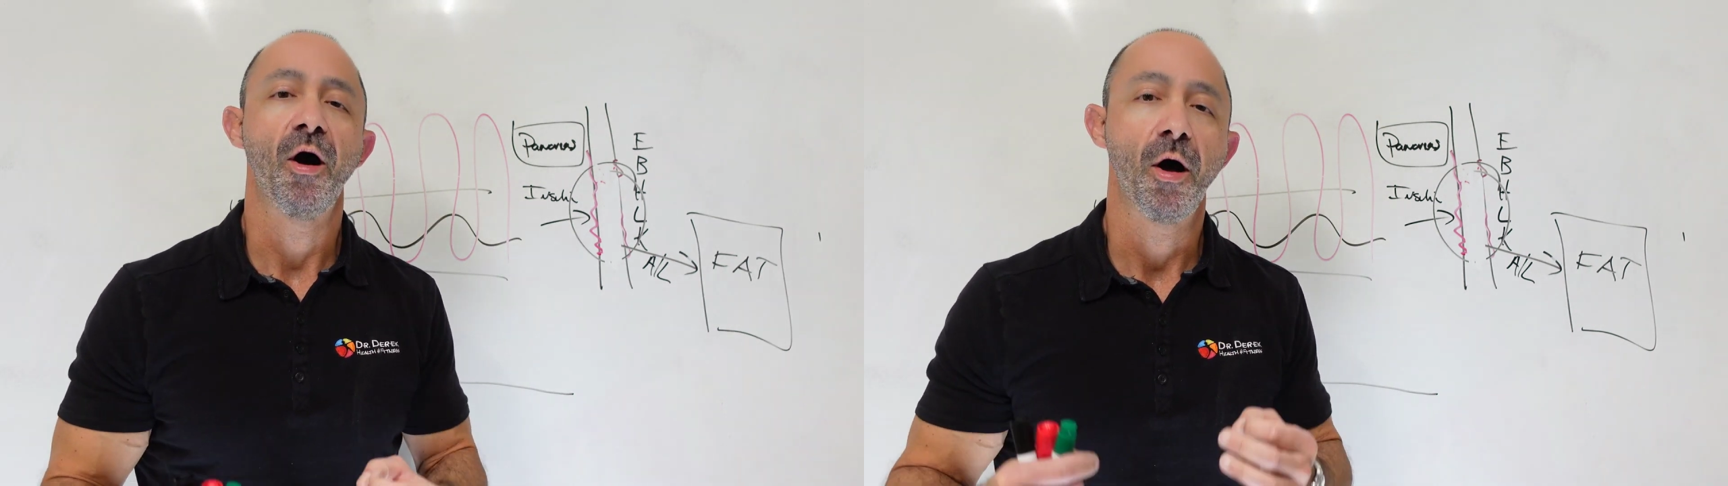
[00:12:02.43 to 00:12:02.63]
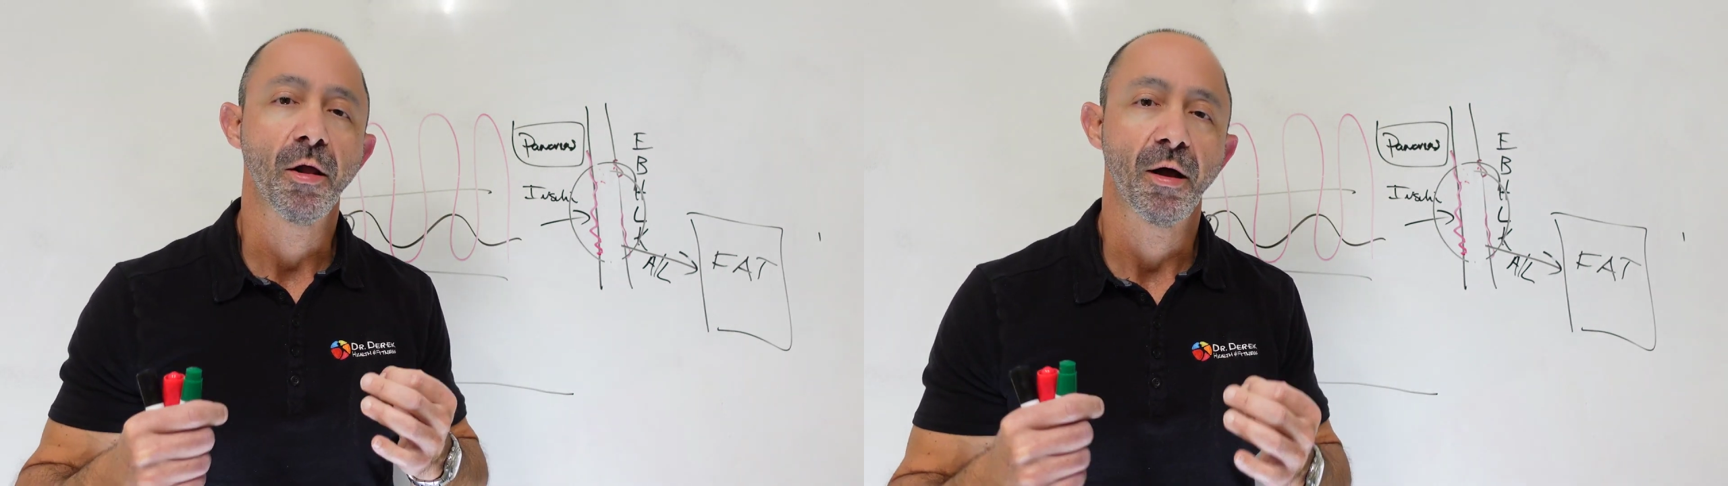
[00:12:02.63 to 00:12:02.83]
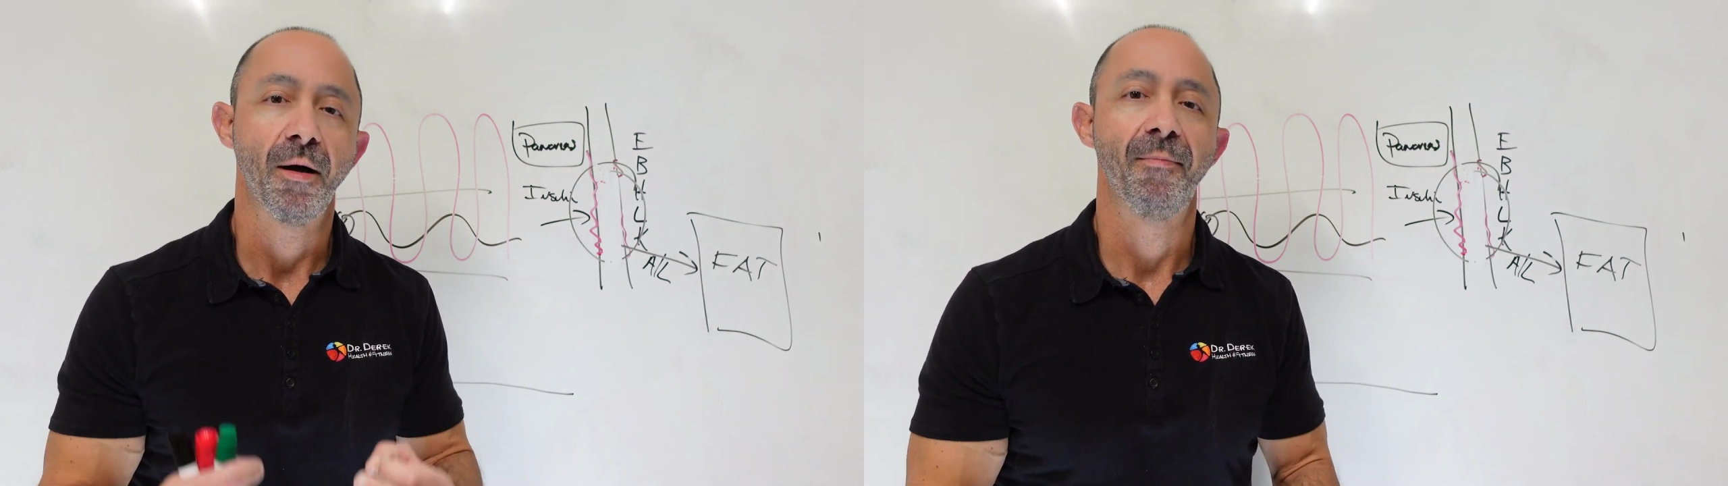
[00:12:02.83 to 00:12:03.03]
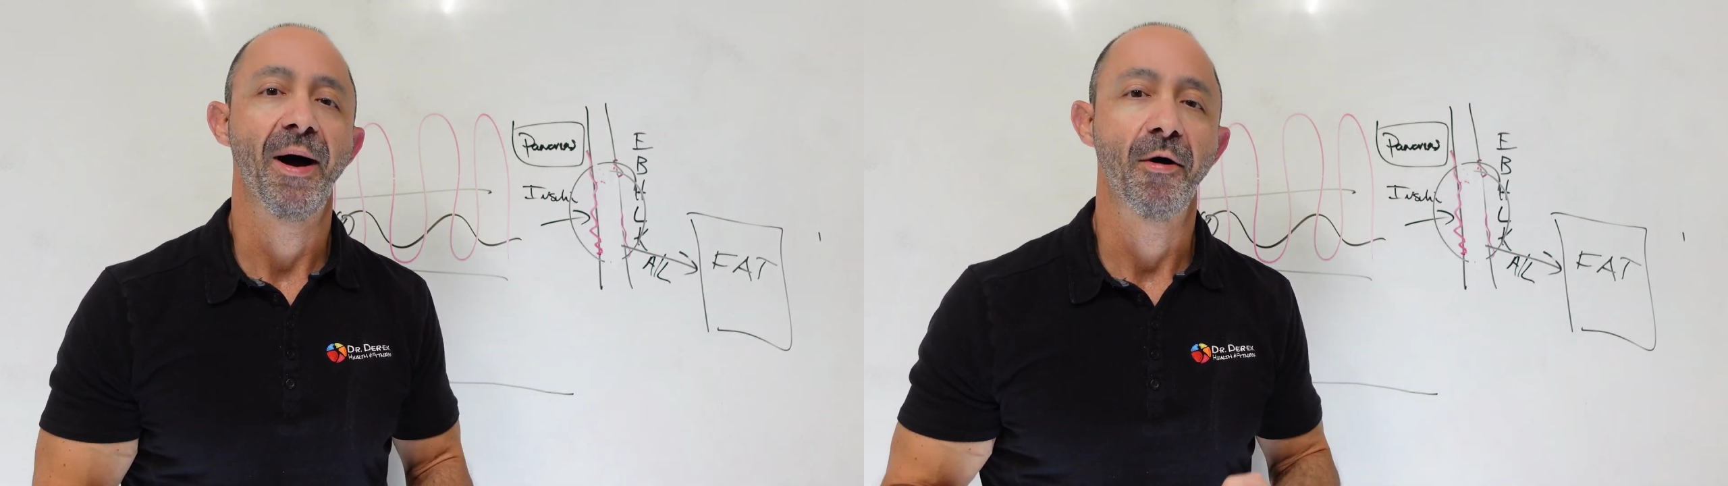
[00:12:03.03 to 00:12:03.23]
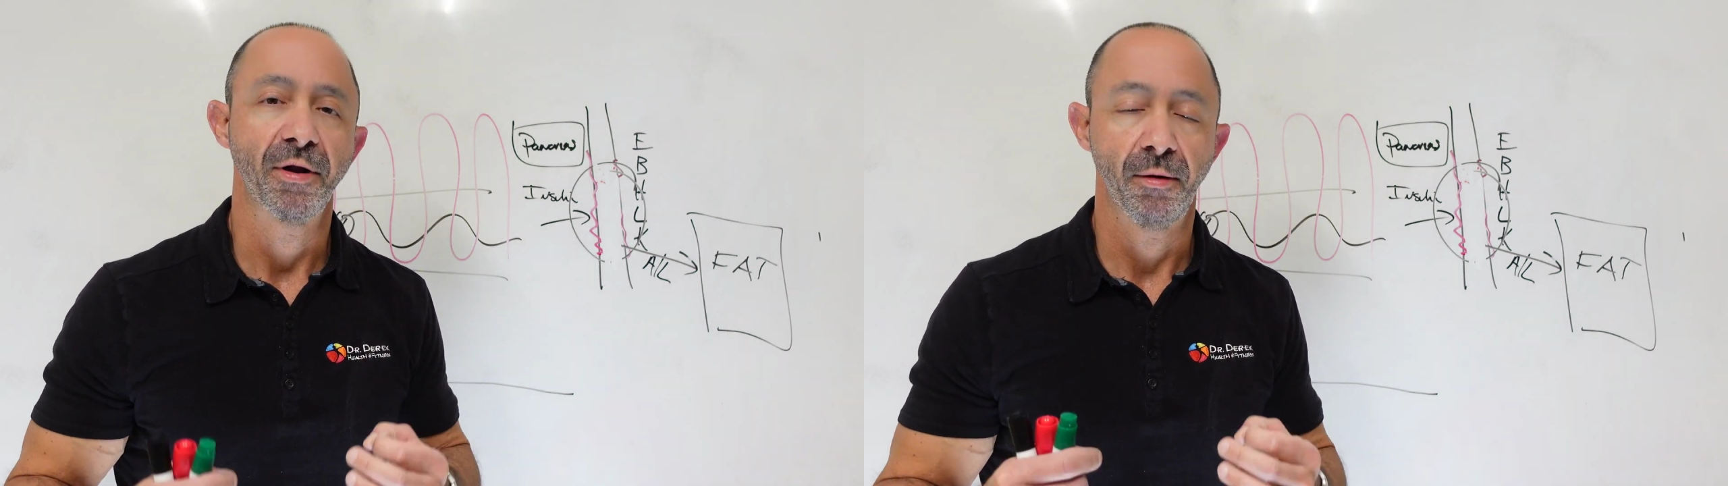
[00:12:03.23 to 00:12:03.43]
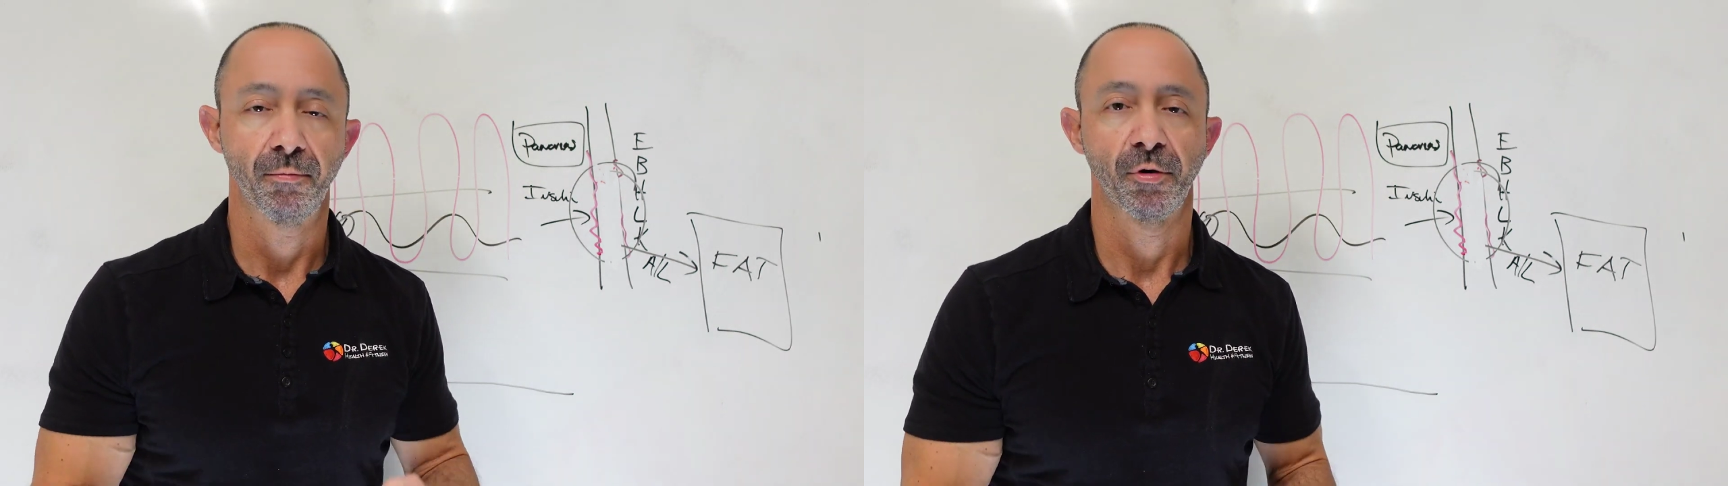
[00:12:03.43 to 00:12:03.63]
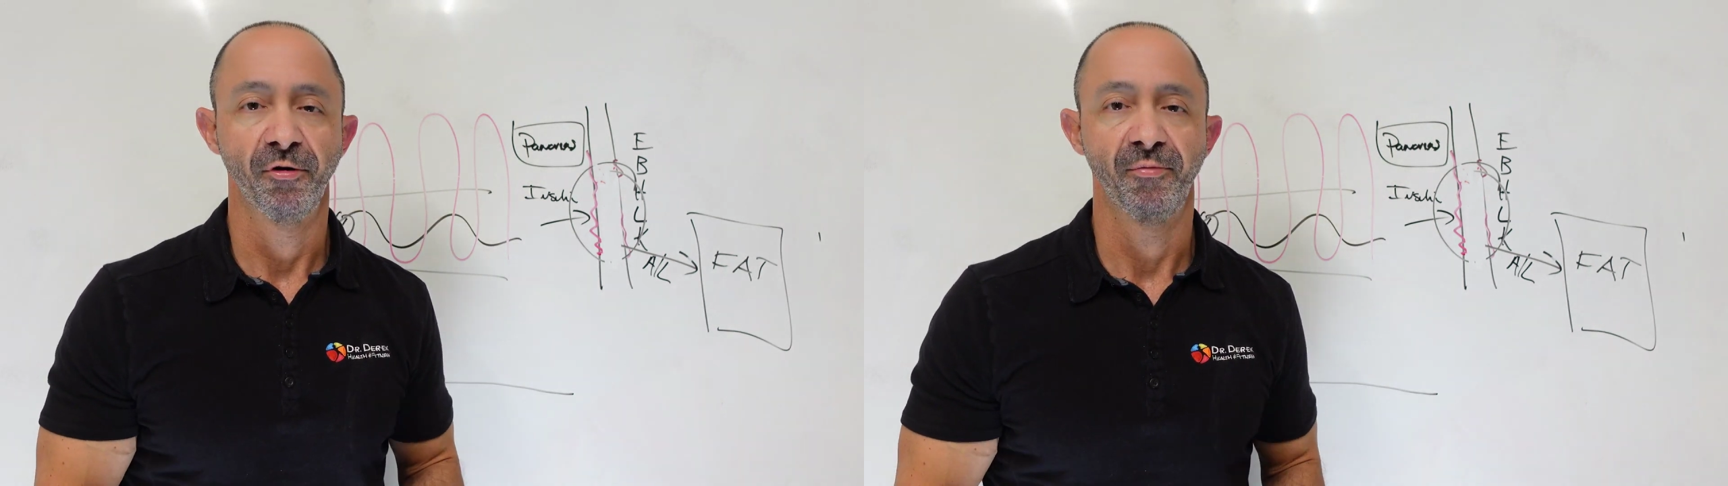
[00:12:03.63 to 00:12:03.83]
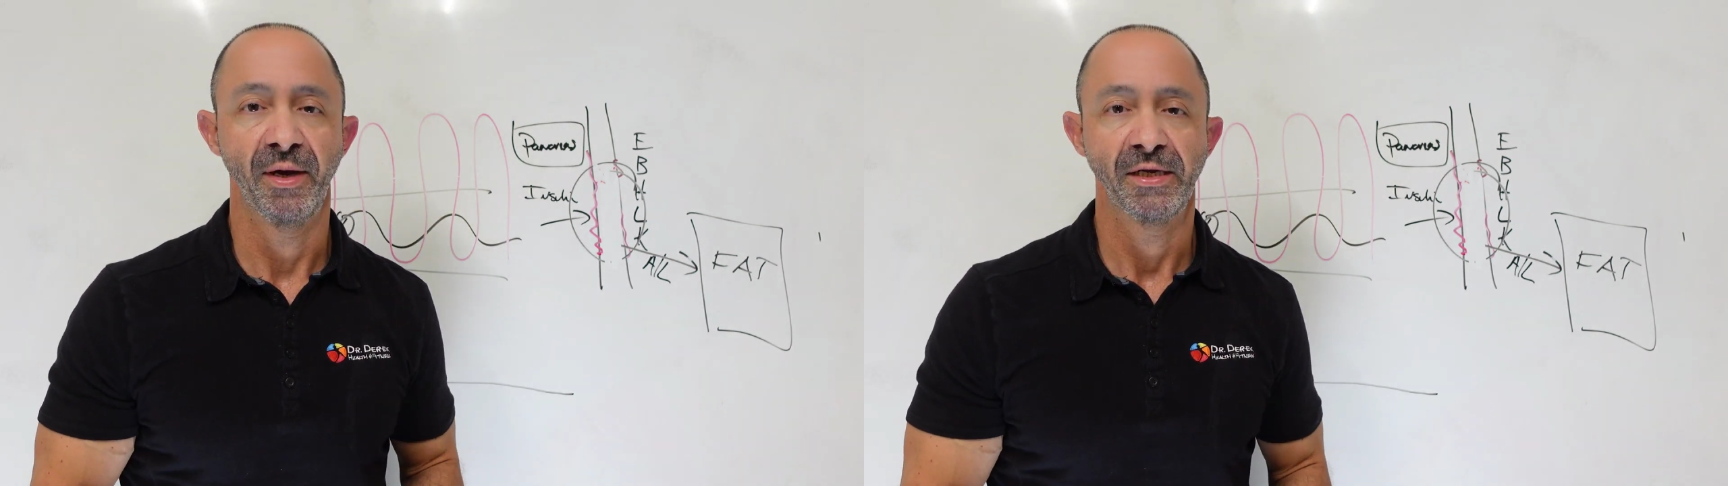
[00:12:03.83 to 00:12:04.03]
all about
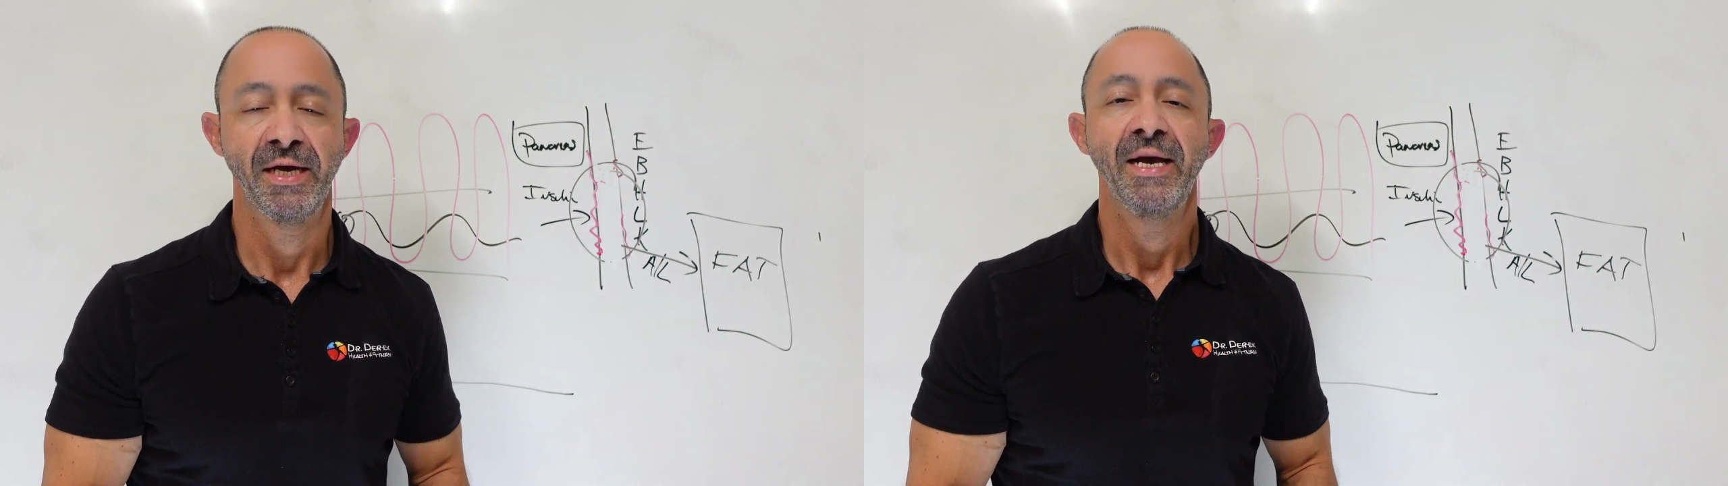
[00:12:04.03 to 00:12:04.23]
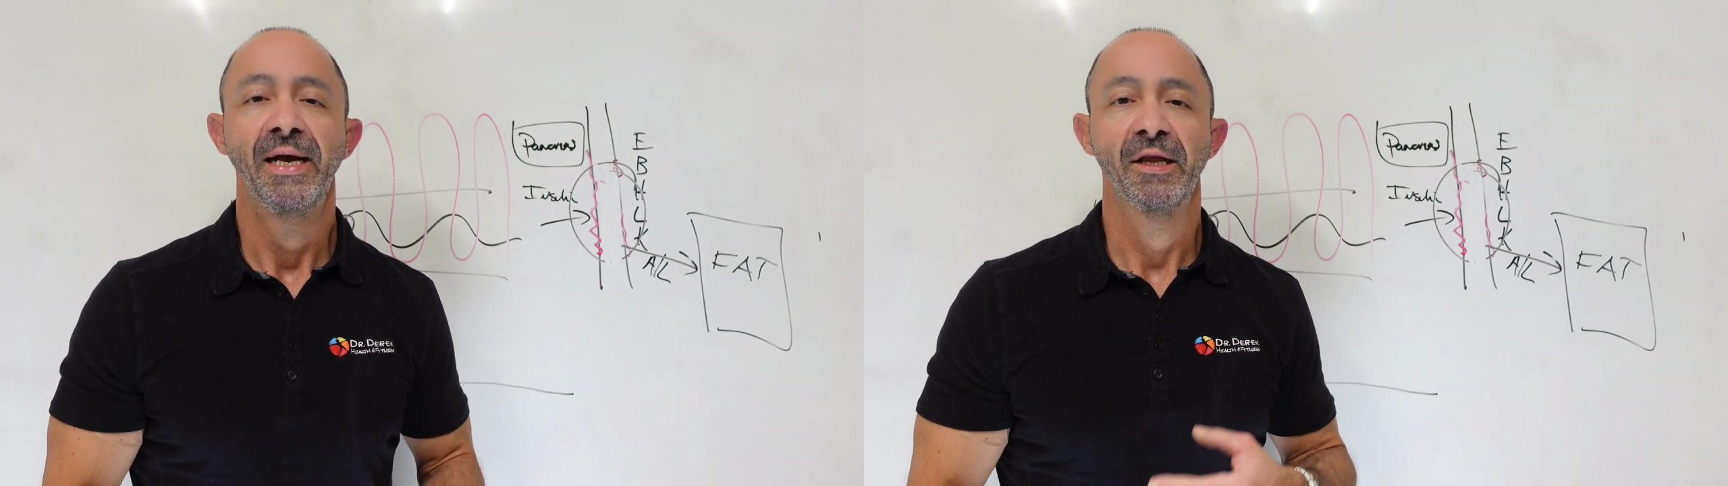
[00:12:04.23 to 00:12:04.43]
improvement.